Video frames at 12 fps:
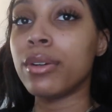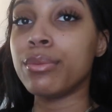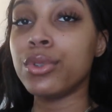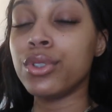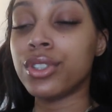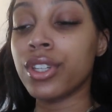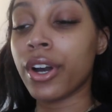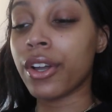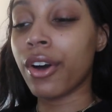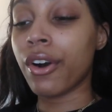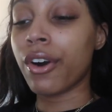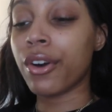mood's
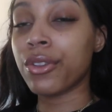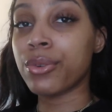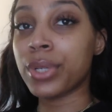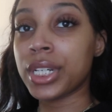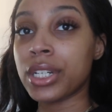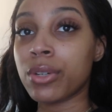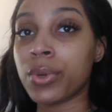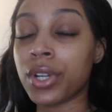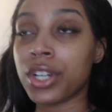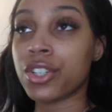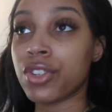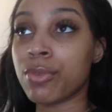not all the way
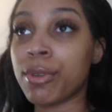100